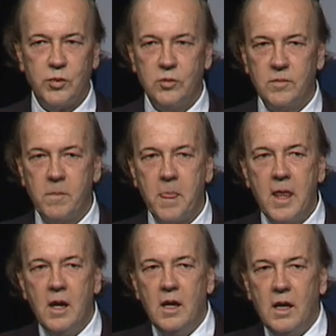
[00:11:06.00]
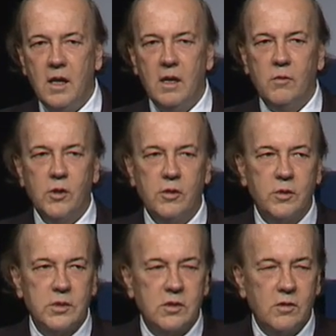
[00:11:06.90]
Putin. We all
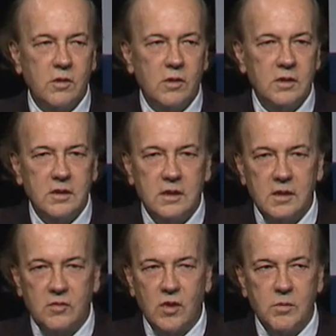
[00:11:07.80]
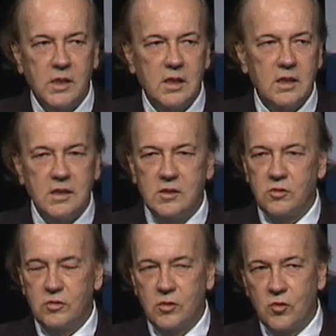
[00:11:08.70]
know what's going on in Crimea and
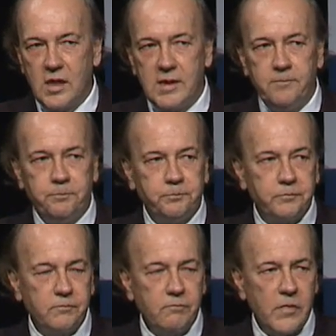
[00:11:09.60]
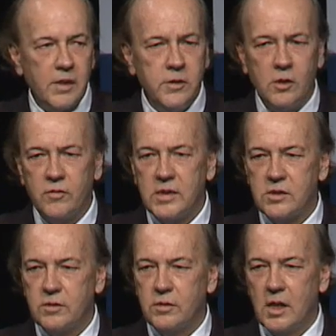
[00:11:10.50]
eastern Ukraine. The only
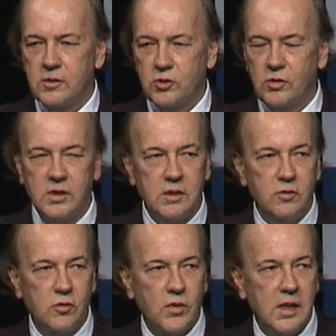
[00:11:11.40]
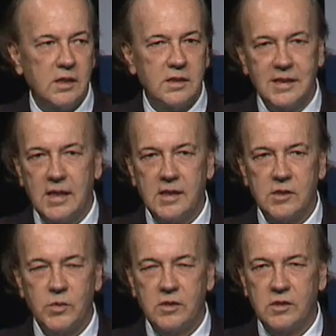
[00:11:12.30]
reason they're not shooting in Ukraine today
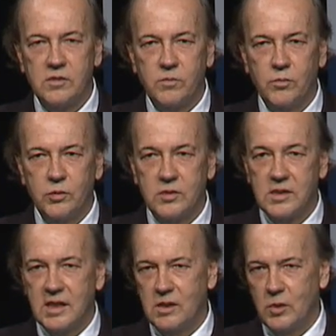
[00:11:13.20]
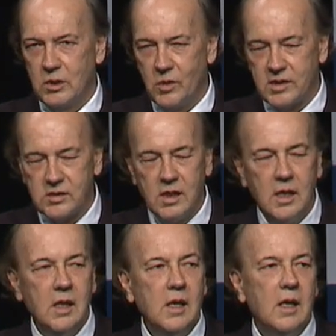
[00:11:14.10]
is because Putin's getting what he wants.
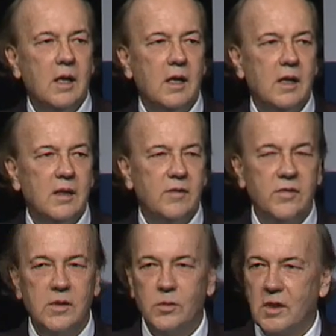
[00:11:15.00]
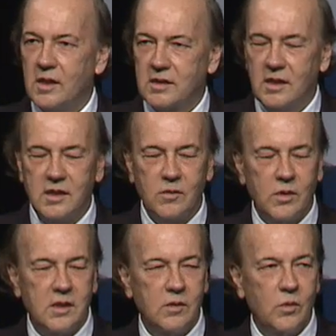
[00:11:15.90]
If he were not getting
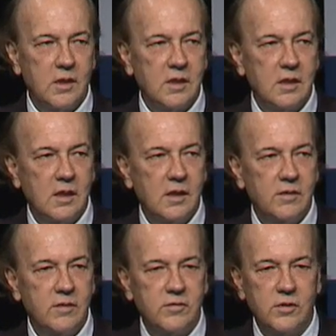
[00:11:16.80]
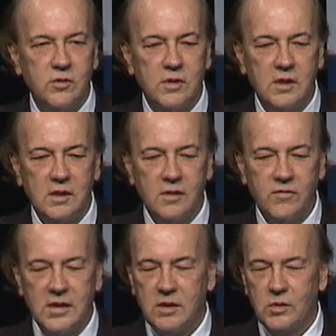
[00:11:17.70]
what he wanted, the
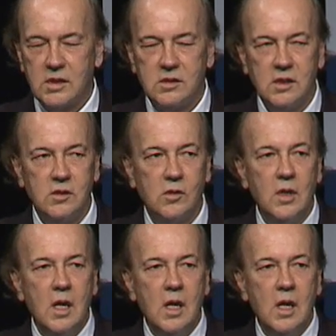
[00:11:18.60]
fighting would continue.